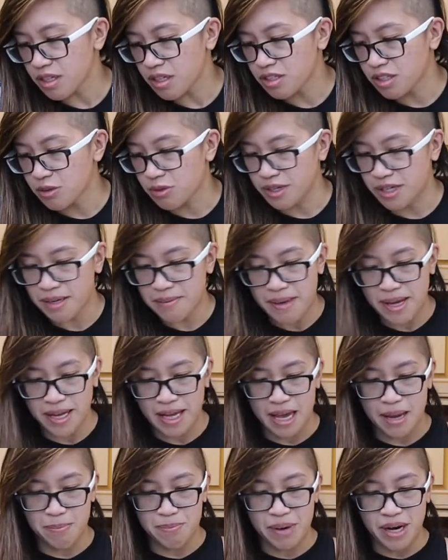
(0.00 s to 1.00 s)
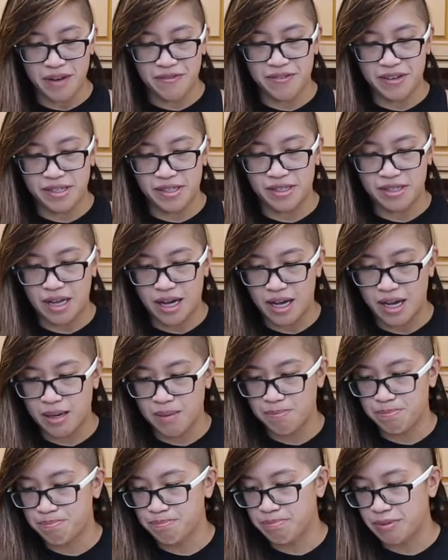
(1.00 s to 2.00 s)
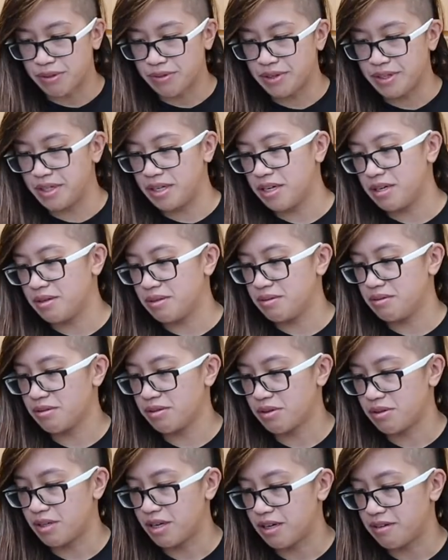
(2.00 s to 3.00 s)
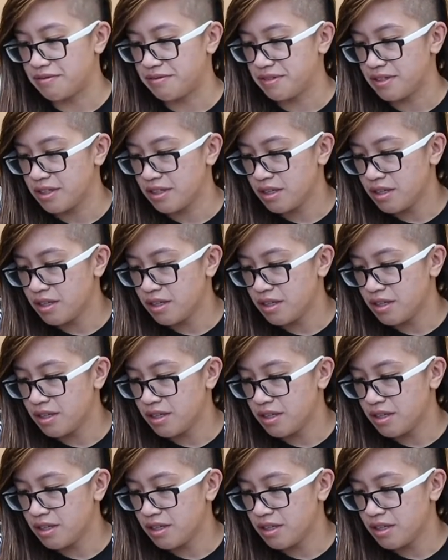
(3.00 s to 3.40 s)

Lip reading: So we're going to make a breakfast burrito, sort of.